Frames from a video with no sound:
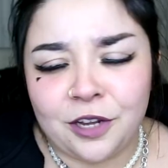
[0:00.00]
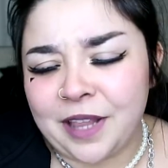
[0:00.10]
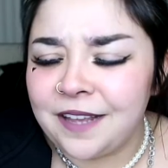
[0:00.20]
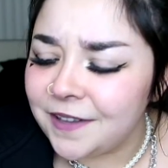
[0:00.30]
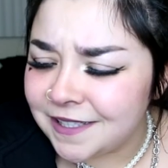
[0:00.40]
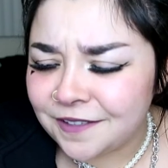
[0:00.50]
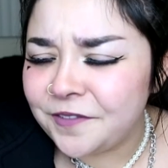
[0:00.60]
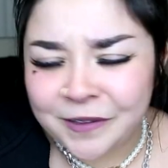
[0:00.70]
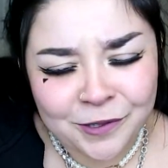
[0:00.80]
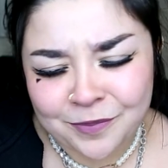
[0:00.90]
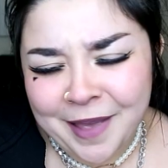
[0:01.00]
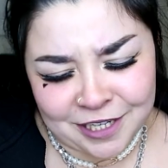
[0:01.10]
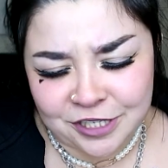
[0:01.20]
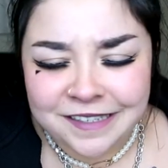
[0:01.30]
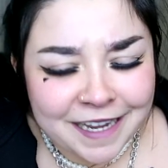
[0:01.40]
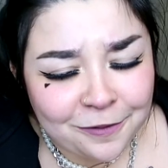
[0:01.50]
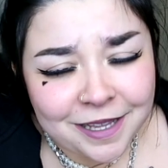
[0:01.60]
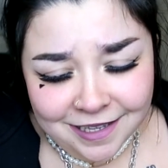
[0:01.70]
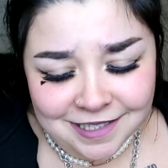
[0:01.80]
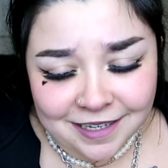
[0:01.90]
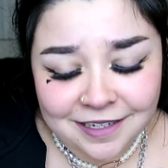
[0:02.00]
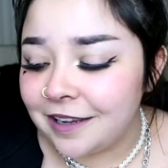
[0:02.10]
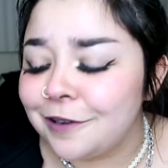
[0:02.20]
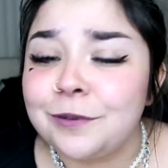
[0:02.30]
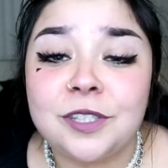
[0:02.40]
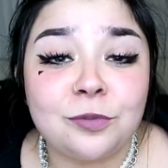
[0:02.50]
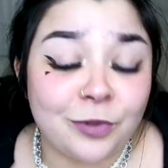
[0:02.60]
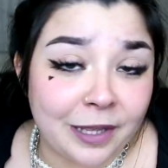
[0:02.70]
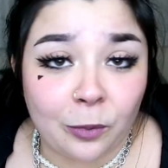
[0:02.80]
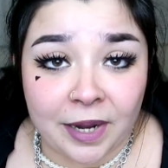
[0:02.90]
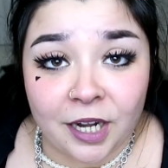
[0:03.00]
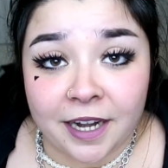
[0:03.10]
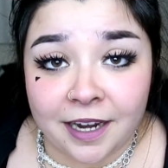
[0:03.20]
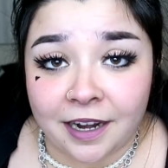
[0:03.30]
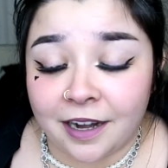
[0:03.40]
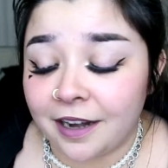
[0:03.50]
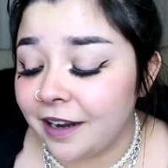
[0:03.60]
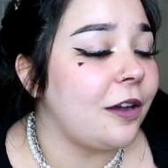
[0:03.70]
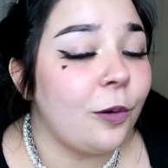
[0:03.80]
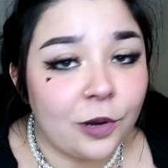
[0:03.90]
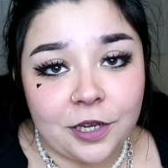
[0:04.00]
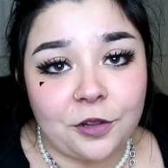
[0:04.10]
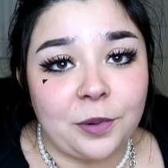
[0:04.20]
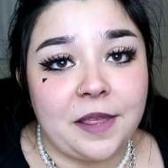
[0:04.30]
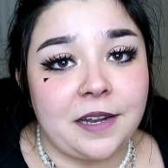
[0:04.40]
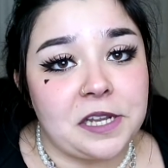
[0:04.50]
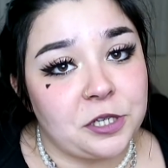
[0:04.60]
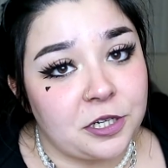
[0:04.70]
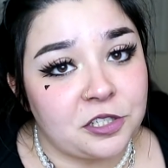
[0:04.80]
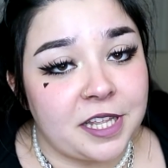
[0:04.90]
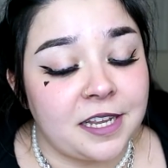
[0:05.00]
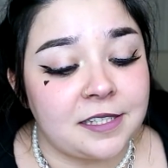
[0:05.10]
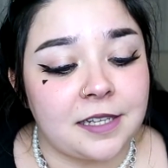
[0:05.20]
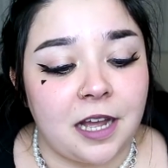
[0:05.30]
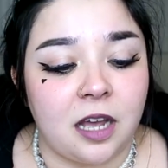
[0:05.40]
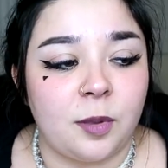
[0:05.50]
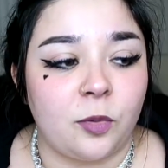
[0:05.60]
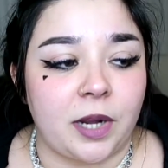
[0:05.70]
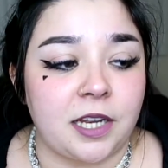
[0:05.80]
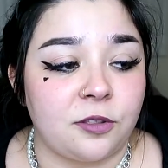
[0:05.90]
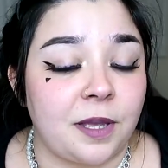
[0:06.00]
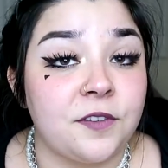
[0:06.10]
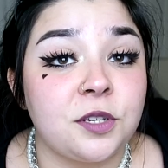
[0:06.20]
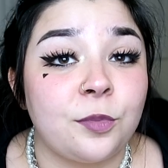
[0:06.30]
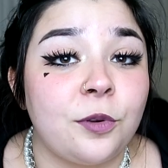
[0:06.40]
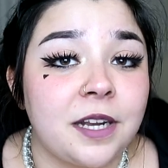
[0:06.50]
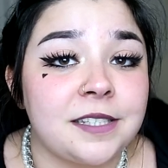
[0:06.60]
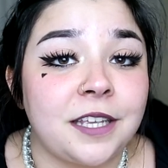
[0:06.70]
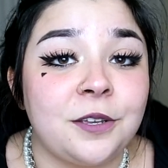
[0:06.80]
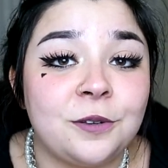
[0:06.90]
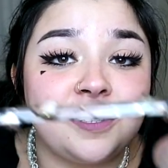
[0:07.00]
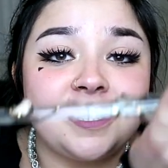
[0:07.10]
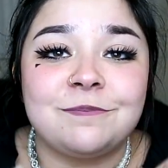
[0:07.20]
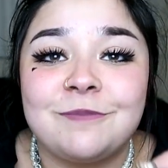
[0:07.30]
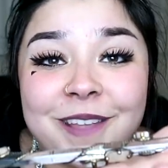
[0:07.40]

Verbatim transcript: their life isn't filled with magic now is it who's the real winner here. Or another way that I charge things um, and what I do with my vision board is I use